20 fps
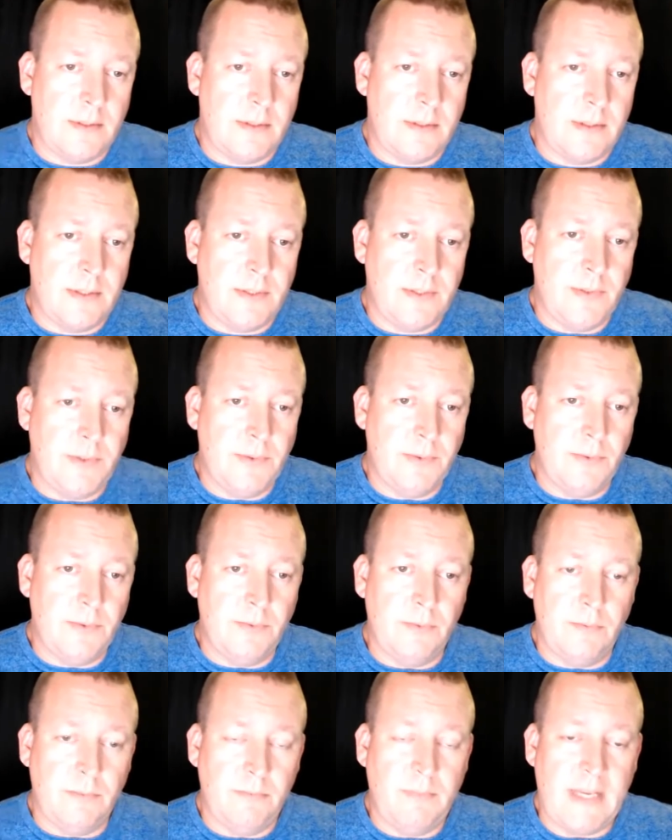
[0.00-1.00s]

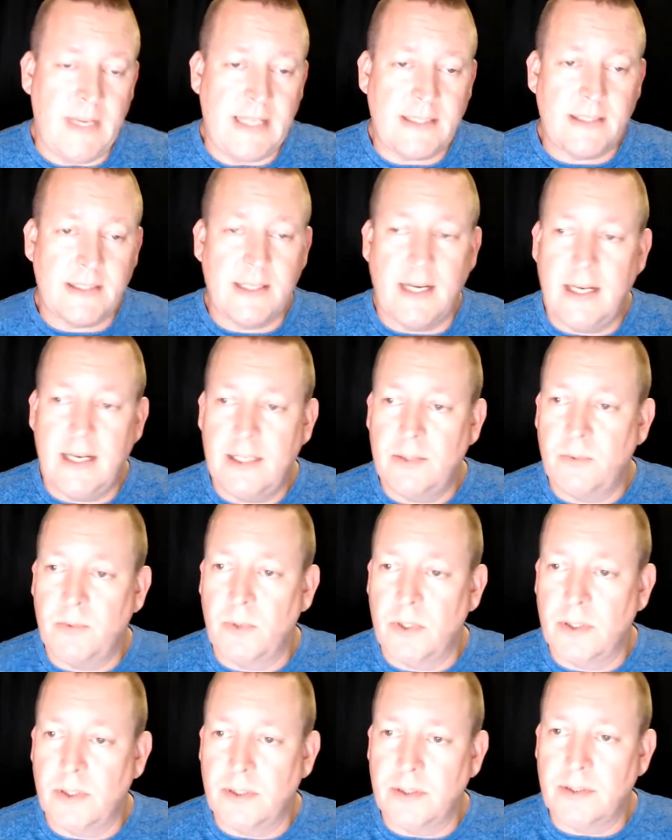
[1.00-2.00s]
to Matt's kind
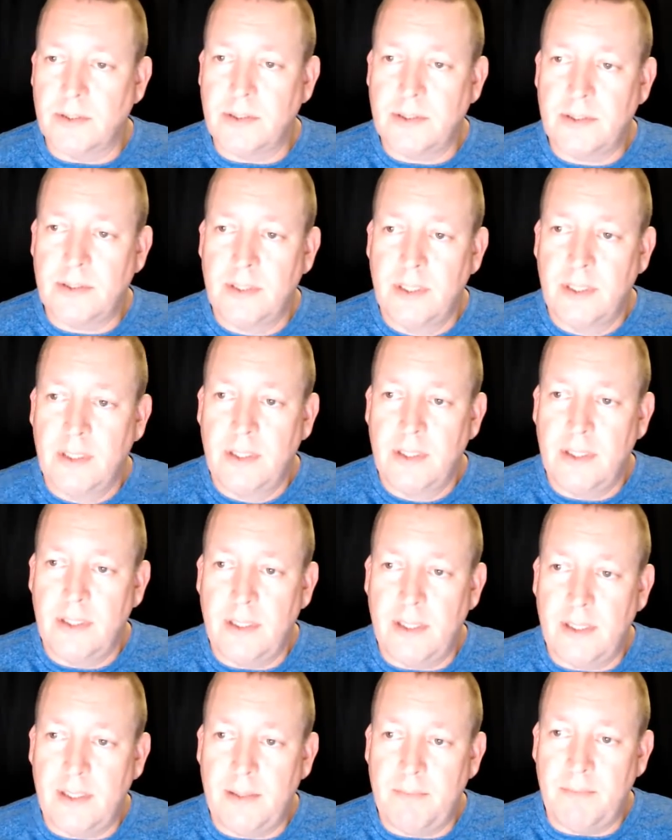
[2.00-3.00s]
words,
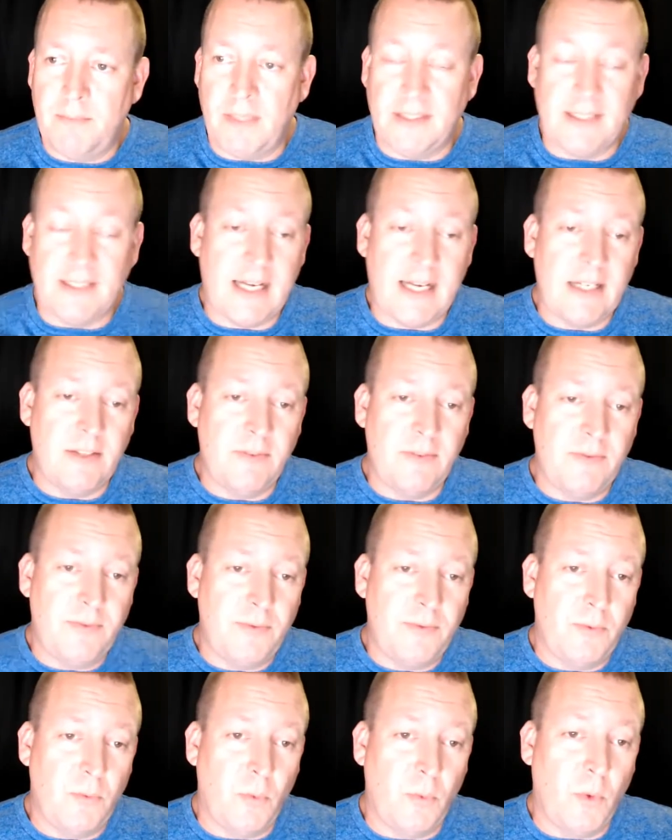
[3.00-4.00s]
a lot
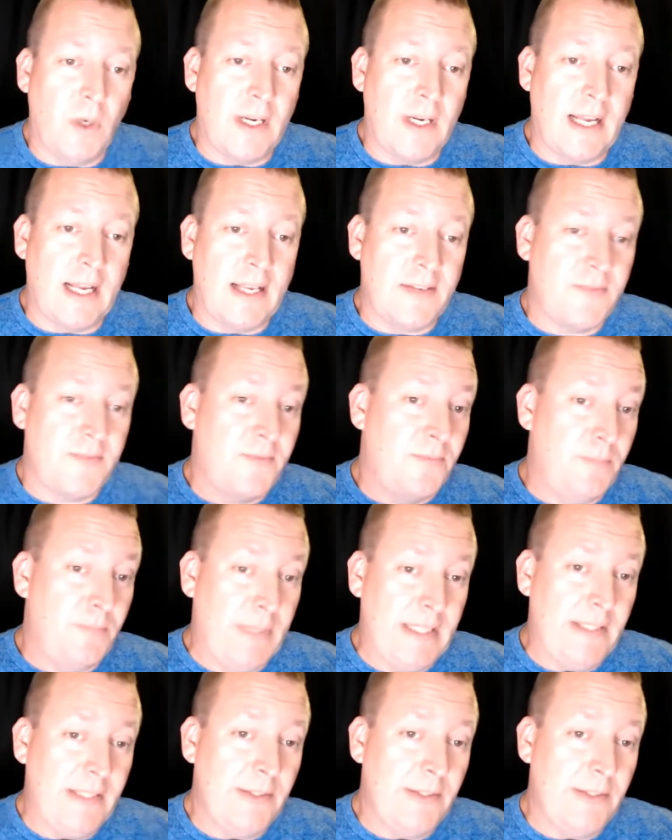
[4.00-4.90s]
of what I've been